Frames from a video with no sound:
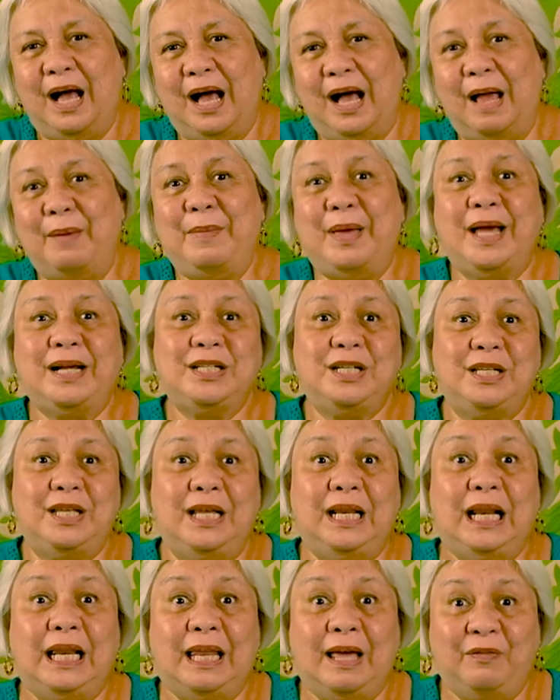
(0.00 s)
I'm
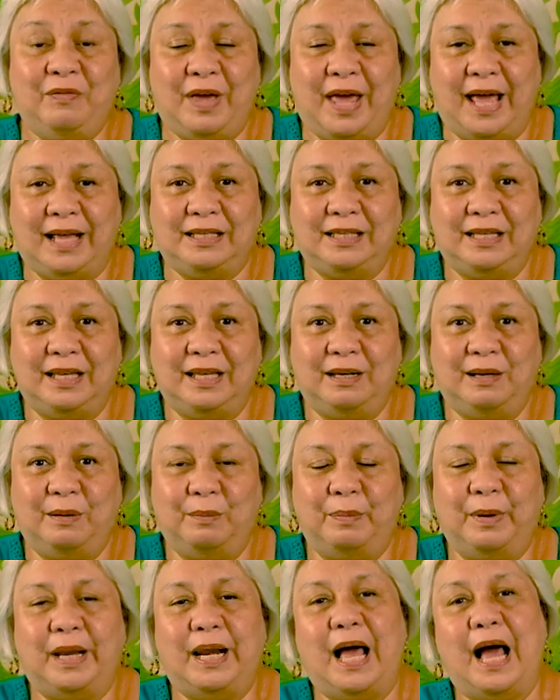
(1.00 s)
actually left-handed,
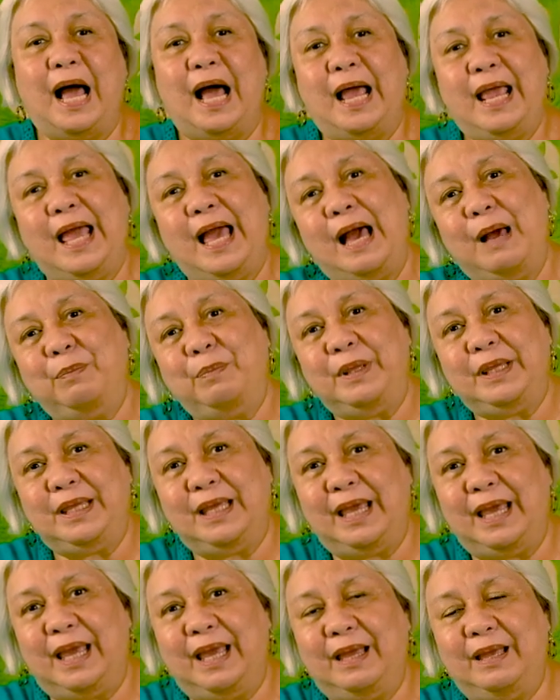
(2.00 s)
but I
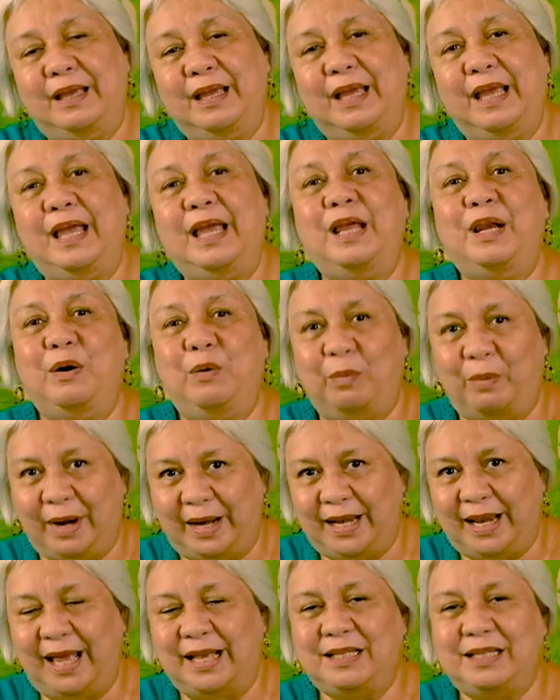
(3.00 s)
applique in a
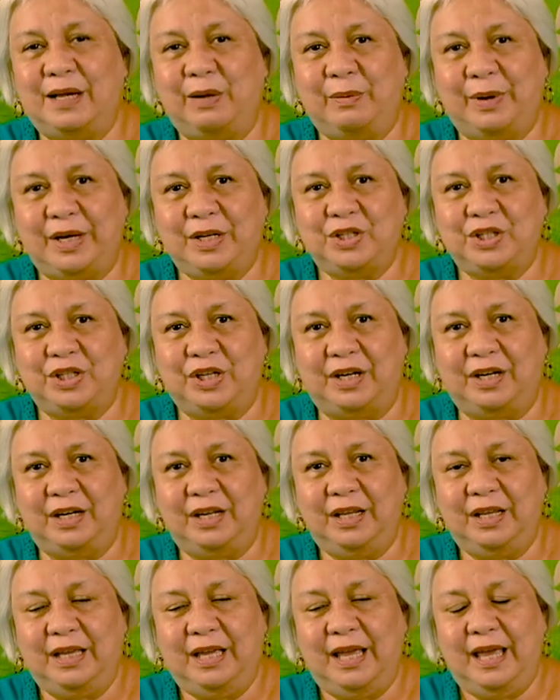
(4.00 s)
right-hand direction.